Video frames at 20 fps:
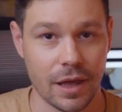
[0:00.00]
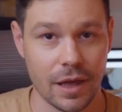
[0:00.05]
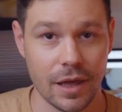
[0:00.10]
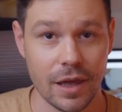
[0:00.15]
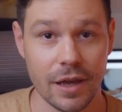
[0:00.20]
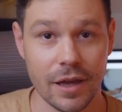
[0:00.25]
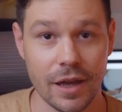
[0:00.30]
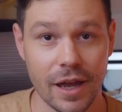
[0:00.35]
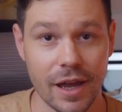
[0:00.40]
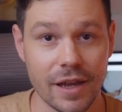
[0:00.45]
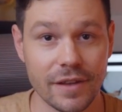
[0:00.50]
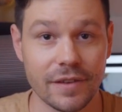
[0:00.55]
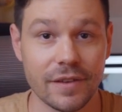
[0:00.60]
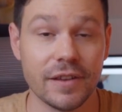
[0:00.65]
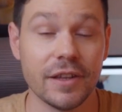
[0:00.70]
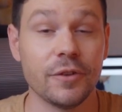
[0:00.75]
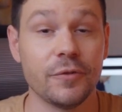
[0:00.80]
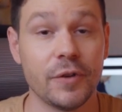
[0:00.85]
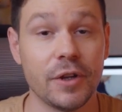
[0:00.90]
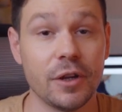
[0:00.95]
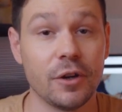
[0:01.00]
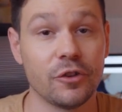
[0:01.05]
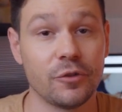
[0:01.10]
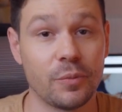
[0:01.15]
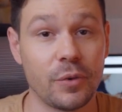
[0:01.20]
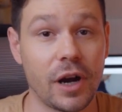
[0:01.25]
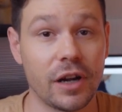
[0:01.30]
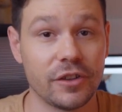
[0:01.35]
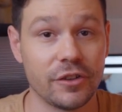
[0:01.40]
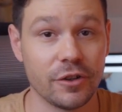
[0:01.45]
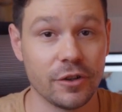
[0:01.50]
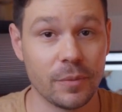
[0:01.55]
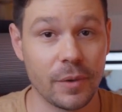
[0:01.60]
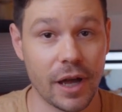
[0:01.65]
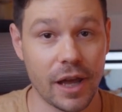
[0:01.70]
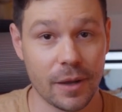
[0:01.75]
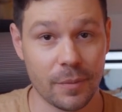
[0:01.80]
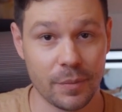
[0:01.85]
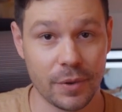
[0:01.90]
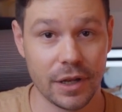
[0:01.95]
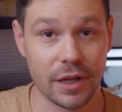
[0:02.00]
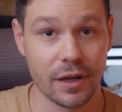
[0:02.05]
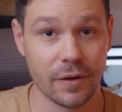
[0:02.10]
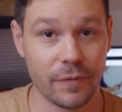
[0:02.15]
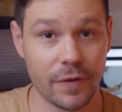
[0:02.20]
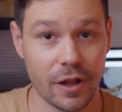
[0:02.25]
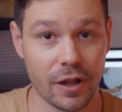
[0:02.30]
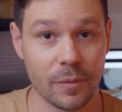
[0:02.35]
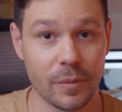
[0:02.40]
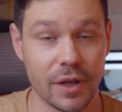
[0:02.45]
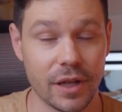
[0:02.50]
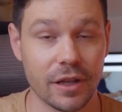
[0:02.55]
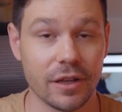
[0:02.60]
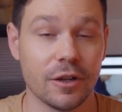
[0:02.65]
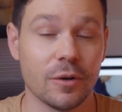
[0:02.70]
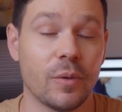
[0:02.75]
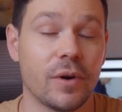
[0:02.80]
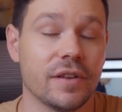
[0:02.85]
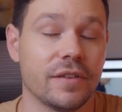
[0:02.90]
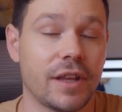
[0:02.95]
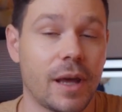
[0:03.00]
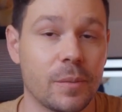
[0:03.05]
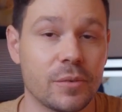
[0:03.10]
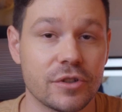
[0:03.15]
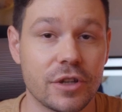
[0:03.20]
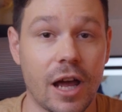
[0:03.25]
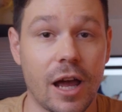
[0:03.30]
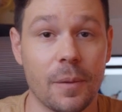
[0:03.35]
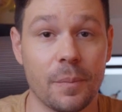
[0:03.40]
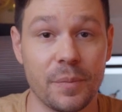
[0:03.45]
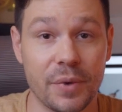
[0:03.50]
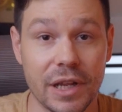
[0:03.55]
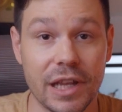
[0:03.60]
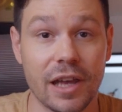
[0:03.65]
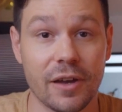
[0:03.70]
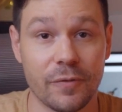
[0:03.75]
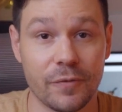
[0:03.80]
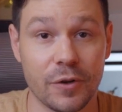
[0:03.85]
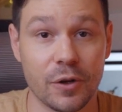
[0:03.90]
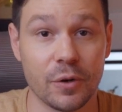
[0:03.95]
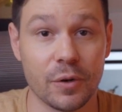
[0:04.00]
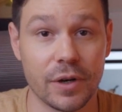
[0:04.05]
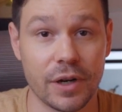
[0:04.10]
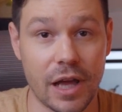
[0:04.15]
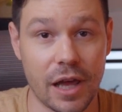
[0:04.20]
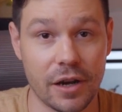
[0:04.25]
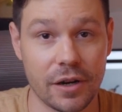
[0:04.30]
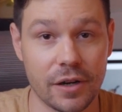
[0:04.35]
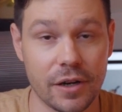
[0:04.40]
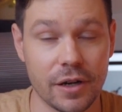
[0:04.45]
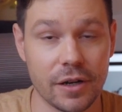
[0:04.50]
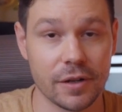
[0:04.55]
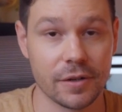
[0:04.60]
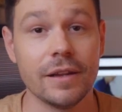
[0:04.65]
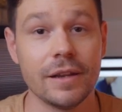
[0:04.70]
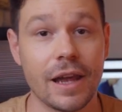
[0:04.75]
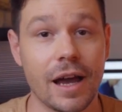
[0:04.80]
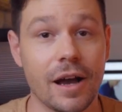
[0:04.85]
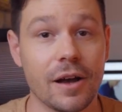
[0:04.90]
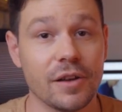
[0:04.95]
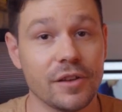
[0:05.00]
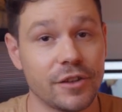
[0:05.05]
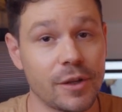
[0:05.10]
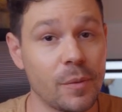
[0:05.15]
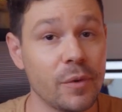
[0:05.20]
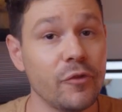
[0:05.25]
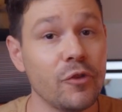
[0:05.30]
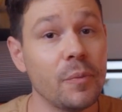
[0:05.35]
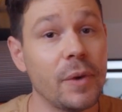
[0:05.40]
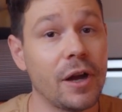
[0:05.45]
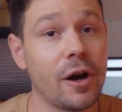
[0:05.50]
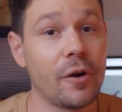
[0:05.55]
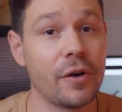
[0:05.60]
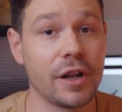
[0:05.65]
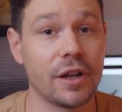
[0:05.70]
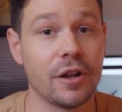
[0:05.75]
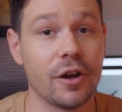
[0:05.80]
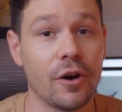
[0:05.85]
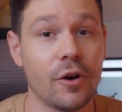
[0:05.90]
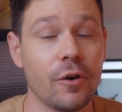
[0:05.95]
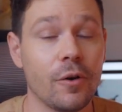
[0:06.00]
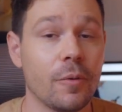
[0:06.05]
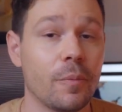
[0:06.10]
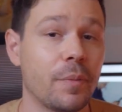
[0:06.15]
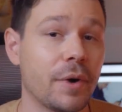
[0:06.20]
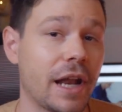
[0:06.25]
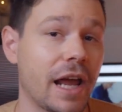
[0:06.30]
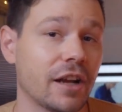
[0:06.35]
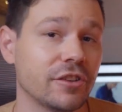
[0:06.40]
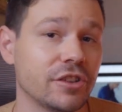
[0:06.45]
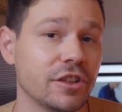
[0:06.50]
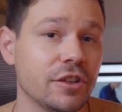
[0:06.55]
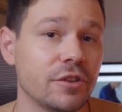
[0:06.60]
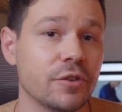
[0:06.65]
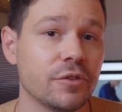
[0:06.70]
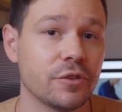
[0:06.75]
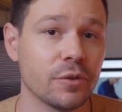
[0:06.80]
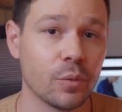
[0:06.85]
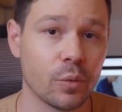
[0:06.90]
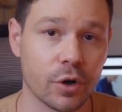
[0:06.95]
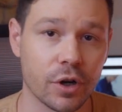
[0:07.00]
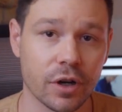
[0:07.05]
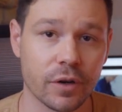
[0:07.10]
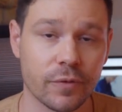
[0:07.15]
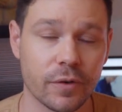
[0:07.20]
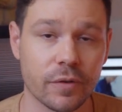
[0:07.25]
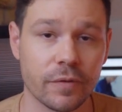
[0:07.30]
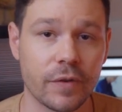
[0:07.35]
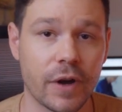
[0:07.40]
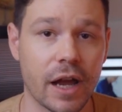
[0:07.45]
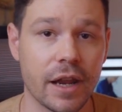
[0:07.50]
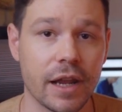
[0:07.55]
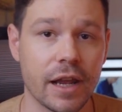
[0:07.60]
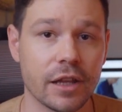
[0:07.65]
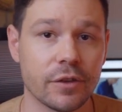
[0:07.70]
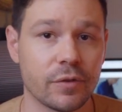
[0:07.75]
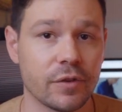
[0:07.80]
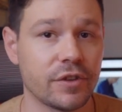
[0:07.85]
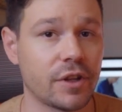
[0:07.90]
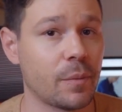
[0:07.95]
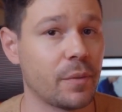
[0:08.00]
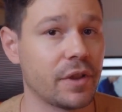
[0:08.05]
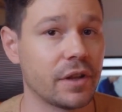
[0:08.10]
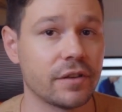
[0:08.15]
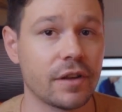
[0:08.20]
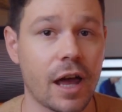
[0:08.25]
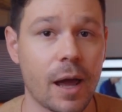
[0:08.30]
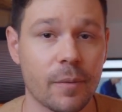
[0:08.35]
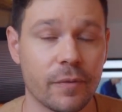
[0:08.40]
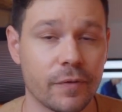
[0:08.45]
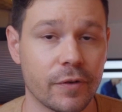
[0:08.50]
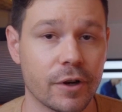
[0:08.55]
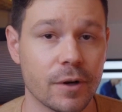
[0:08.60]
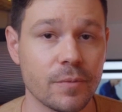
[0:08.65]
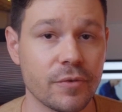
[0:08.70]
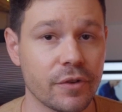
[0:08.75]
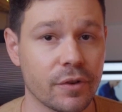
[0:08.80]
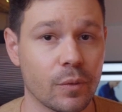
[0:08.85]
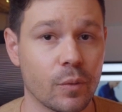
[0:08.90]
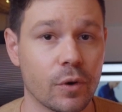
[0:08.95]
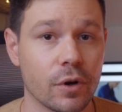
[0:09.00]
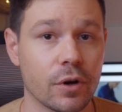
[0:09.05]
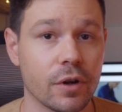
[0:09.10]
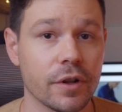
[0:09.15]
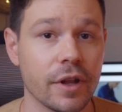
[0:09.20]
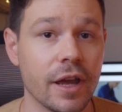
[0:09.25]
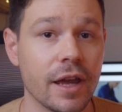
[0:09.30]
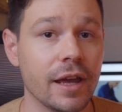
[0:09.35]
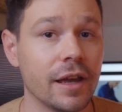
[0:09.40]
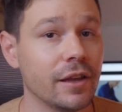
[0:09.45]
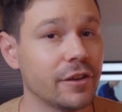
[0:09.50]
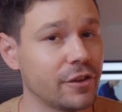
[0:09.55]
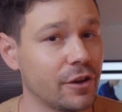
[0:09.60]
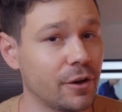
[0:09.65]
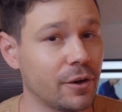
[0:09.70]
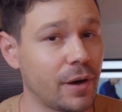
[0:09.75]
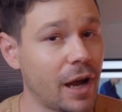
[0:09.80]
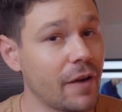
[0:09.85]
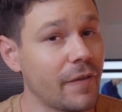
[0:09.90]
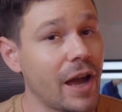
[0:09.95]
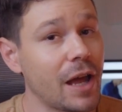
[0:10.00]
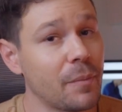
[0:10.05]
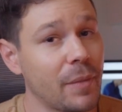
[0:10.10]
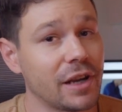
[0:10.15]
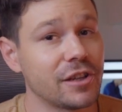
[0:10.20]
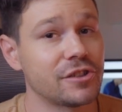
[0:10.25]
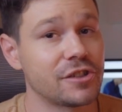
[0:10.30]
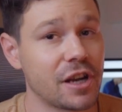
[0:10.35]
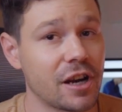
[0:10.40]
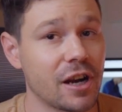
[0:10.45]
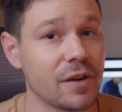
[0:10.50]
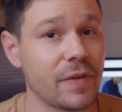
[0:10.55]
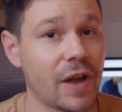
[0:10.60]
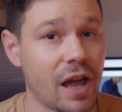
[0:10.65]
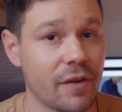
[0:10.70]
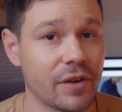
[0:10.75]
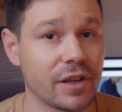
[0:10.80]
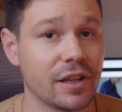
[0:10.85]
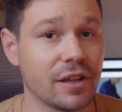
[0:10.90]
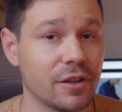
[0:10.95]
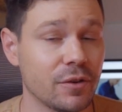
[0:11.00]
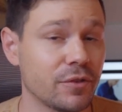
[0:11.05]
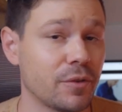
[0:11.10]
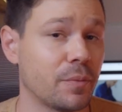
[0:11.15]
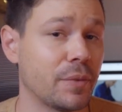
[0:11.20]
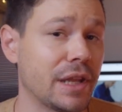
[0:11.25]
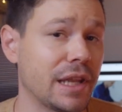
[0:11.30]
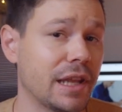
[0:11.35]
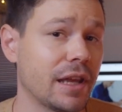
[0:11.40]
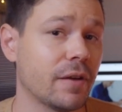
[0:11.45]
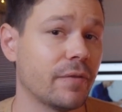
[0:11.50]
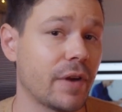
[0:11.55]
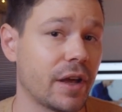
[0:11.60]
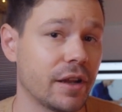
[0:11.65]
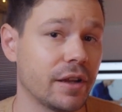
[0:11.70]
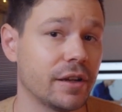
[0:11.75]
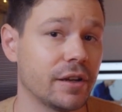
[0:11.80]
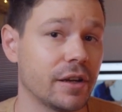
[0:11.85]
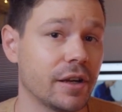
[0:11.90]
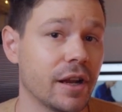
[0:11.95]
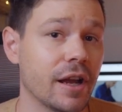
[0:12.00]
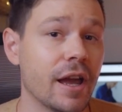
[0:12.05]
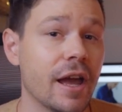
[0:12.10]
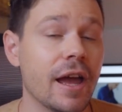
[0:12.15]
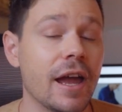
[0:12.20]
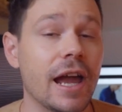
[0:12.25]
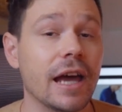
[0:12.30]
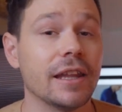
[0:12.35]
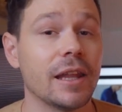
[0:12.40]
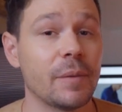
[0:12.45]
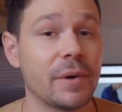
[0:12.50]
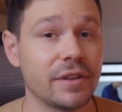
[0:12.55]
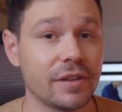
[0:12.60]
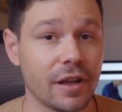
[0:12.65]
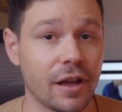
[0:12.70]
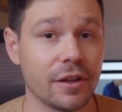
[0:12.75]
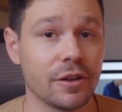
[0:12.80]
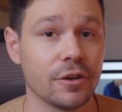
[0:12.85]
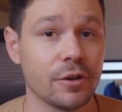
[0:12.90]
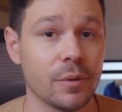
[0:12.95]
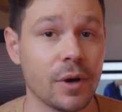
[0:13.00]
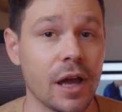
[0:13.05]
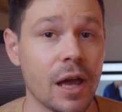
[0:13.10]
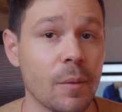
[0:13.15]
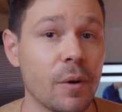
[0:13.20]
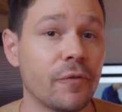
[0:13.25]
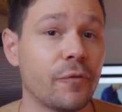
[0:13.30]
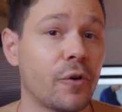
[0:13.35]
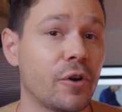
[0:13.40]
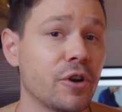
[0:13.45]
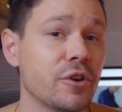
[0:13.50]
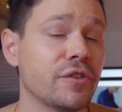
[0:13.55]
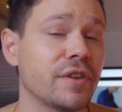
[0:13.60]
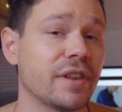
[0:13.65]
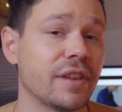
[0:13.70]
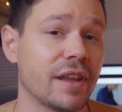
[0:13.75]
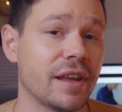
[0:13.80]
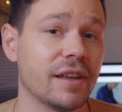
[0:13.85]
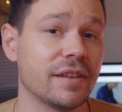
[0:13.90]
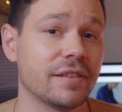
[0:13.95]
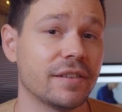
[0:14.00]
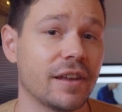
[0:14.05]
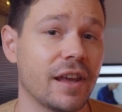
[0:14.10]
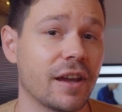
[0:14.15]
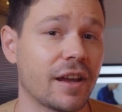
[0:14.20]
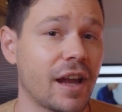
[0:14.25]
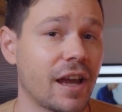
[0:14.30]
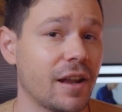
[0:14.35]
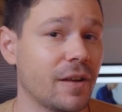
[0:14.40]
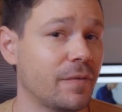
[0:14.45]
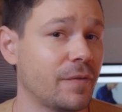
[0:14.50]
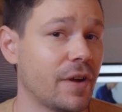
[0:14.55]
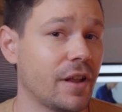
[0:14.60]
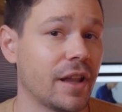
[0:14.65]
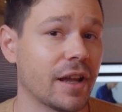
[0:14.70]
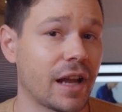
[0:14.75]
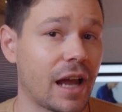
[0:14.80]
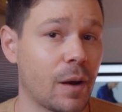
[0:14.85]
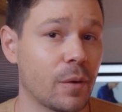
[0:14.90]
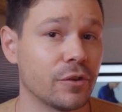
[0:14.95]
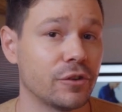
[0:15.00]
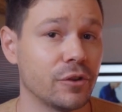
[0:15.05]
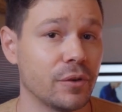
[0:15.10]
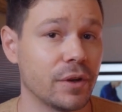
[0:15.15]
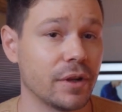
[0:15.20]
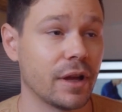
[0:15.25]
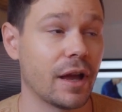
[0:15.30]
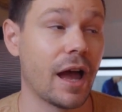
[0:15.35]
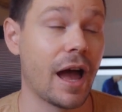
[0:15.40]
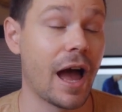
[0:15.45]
Hey guys, this video is brought to you by PDF Element, your one-stop shop PDF viewer and editor. Now, some of you may already know, but I actually used to work for finance for some of the top firms in the world. So I've had my share of having to use a PDF editor. And let me tell you, before using this, it kind of felt like I was doing